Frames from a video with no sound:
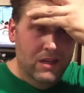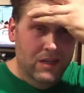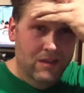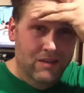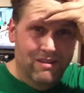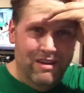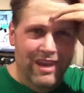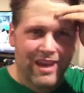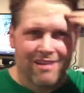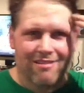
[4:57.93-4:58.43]
you
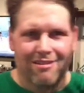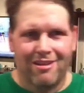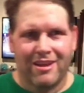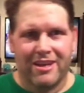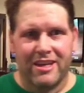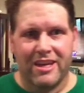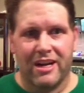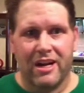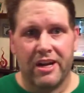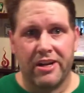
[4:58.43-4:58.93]
can't really
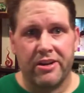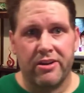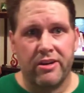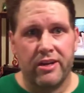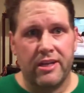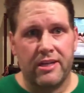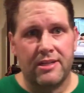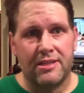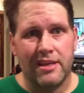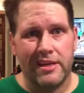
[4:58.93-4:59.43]
get on your
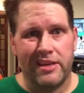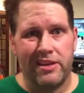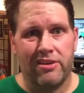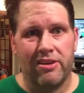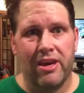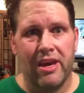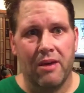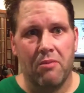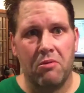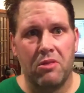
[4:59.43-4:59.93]
knees like you
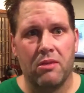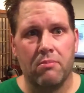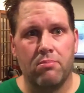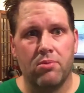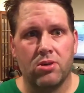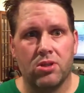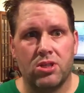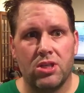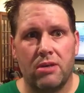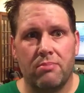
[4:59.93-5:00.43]
can with the
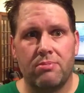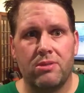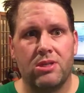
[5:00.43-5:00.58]
push-up